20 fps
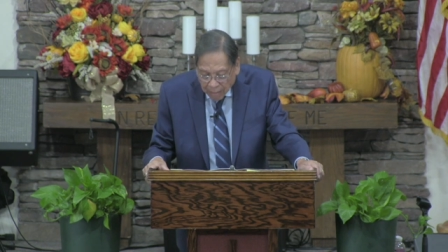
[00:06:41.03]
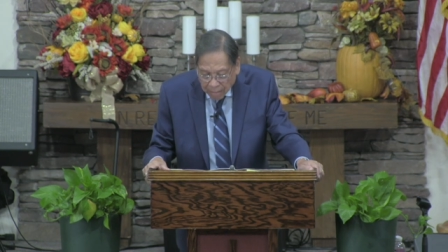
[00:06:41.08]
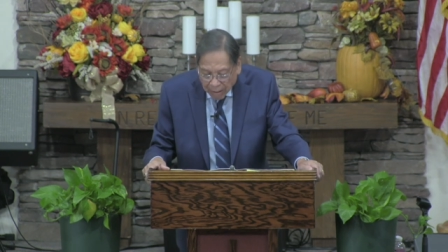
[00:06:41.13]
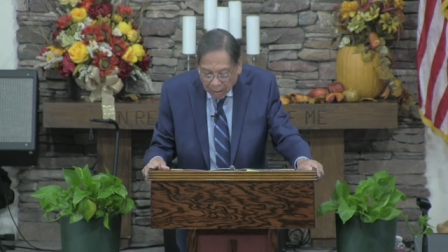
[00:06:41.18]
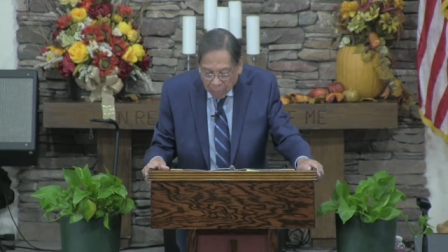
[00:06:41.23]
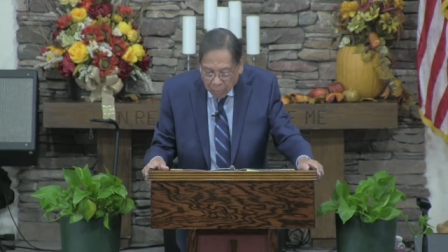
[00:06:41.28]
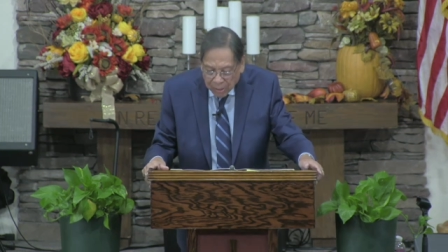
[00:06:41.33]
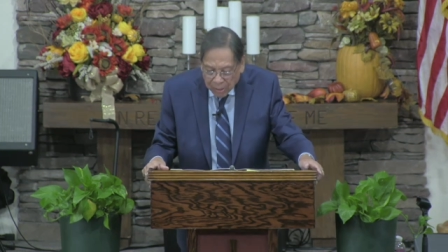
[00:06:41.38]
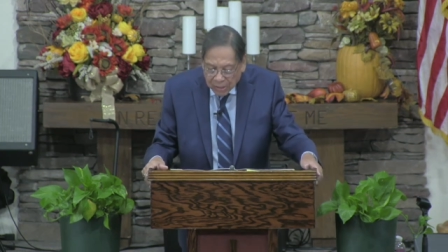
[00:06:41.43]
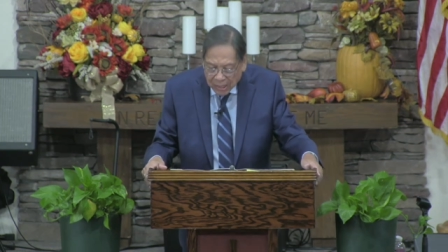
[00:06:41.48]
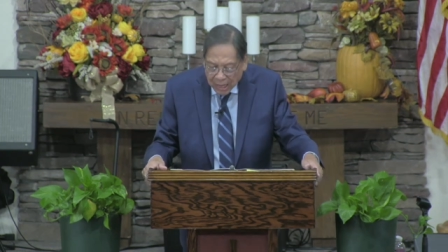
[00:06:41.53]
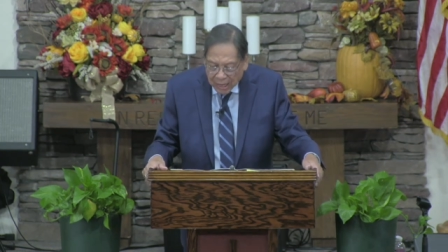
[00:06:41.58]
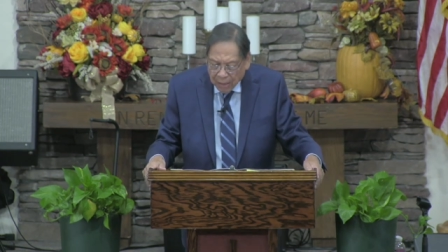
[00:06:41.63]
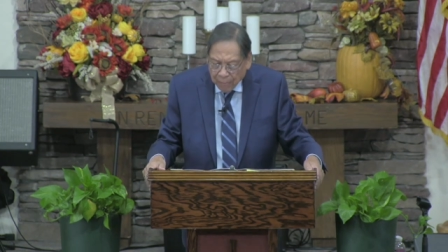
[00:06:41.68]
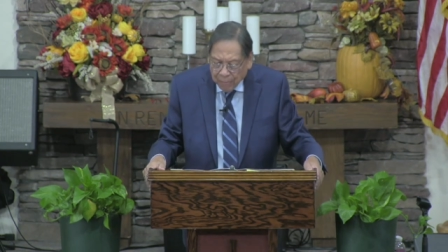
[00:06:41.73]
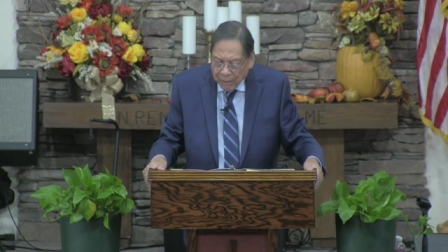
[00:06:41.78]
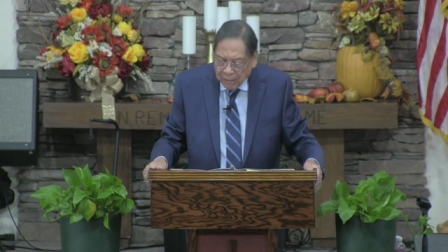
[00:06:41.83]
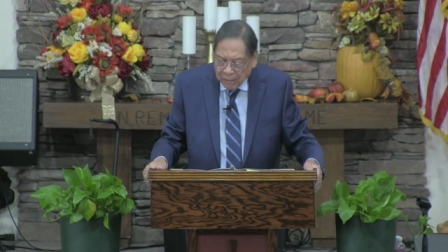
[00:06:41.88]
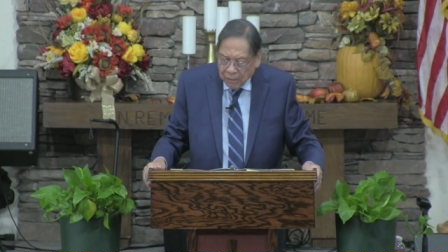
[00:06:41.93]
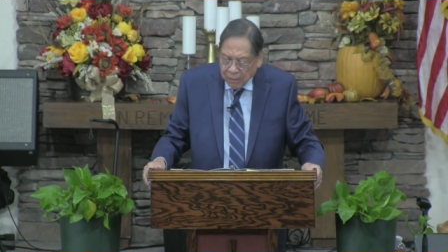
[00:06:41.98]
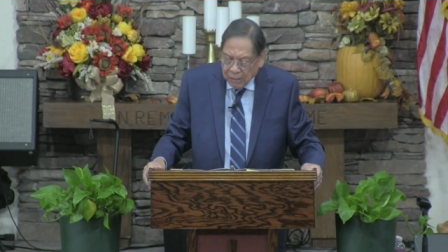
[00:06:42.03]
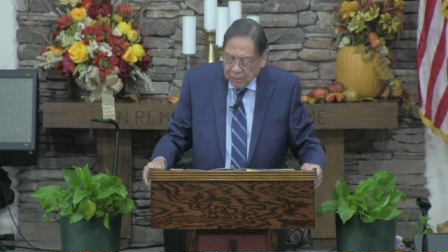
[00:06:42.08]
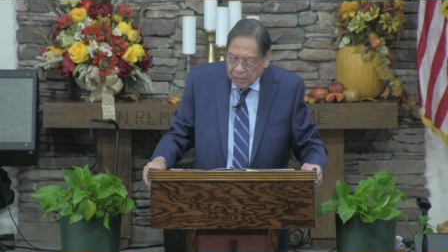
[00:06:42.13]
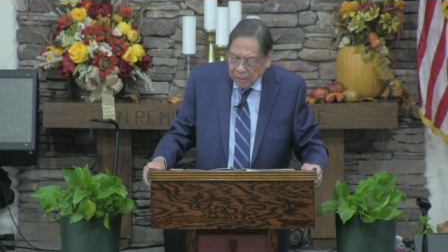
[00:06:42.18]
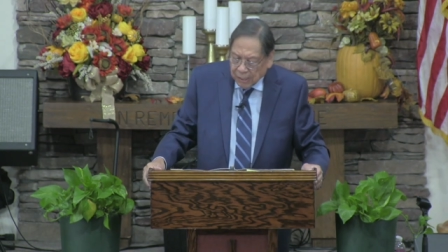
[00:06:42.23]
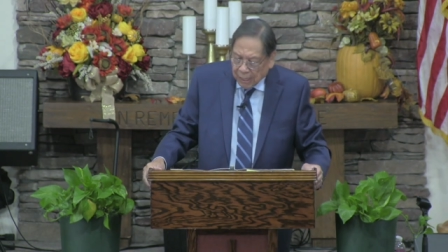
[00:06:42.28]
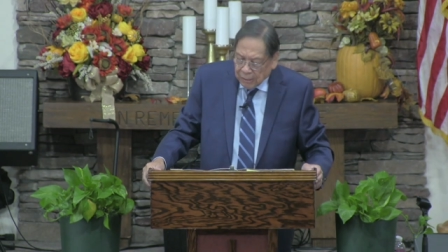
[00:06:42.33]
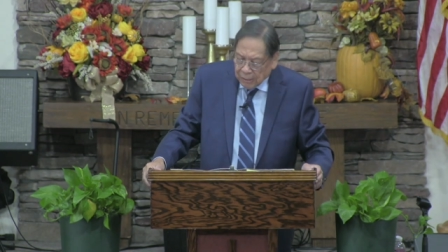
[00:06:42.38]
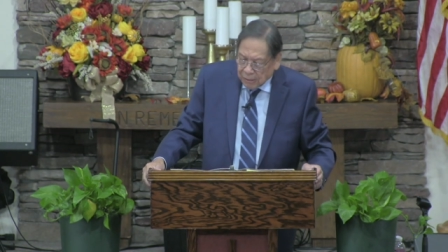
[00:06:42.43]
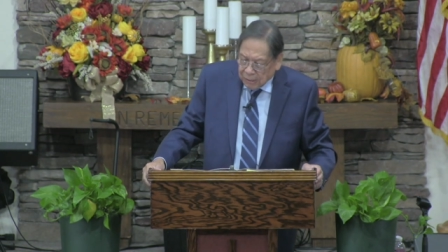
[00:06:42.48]
But we think about
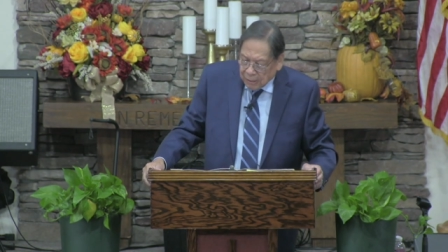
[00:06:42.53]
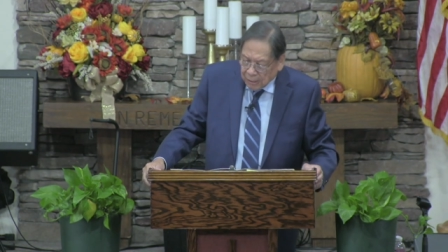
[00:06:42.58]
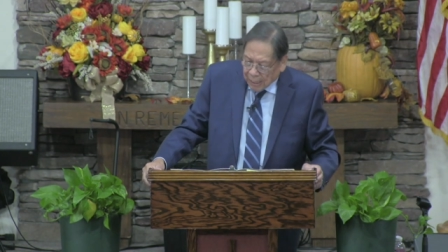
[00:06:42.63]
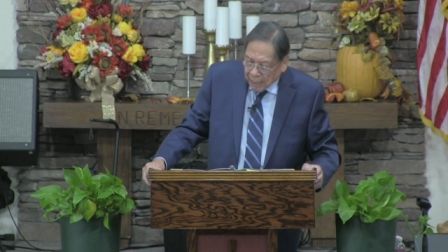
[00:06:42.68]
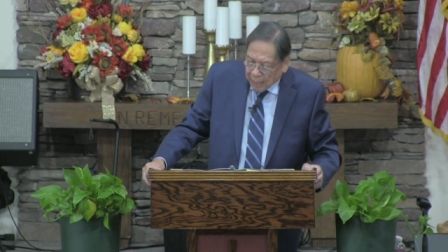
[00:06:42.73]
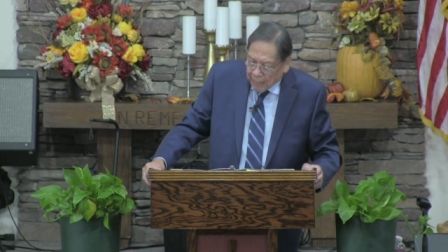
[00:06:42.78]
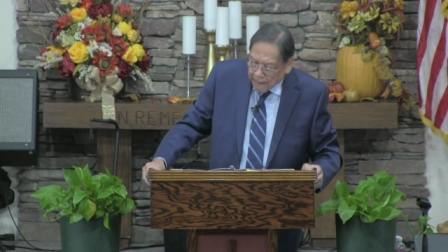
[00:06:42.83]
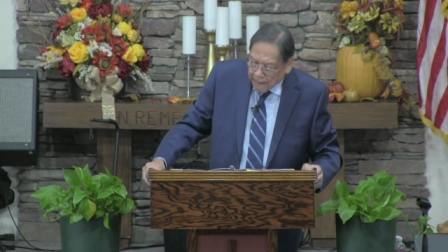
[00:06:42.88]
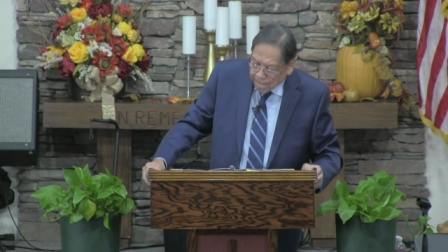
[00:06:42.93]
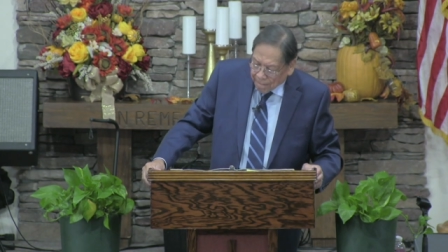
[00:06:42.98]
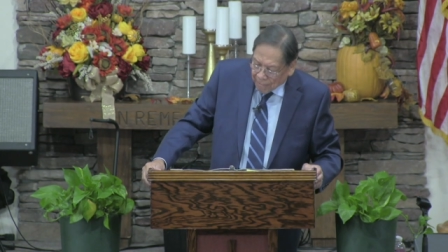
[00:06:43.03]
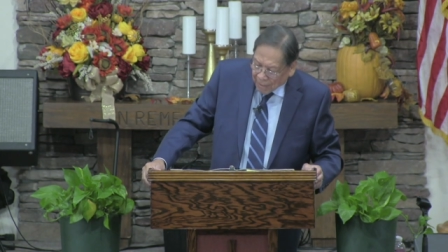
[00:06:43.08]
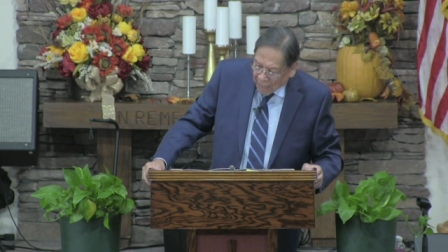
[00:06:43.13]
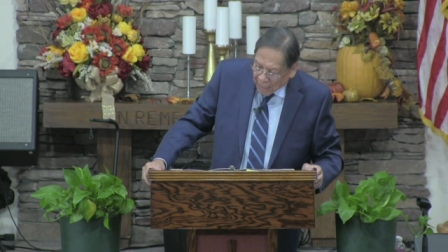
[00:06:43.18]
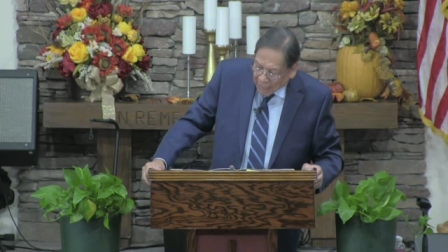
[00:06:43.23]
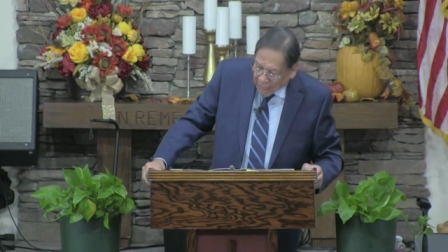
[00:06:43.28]
these things today,